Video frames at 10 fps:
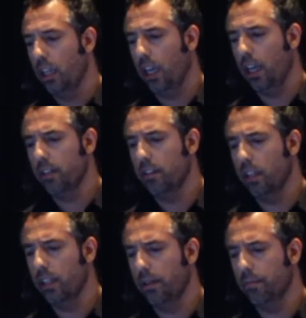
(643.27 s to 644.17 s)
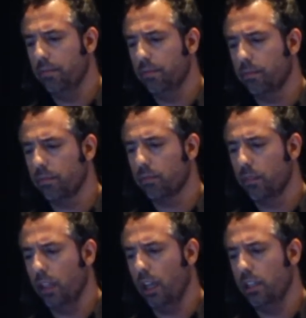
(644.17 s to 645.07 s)
And, um,
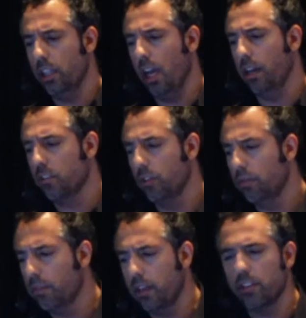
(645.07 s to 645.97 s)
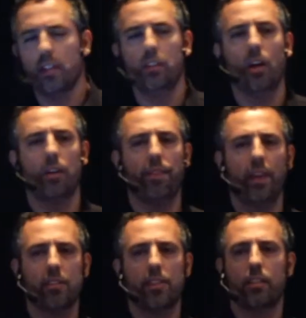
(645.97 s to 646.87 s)
and yeah, so there's a lot of
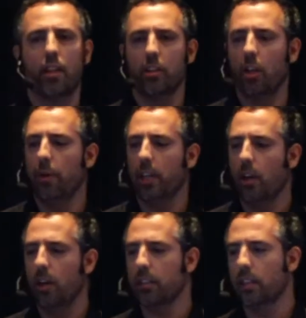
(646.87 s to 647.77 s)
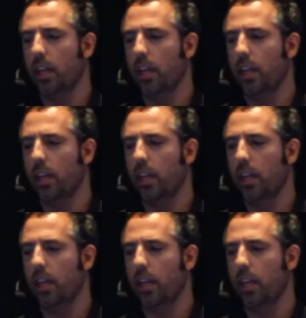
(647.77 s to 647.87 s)
things that are going on.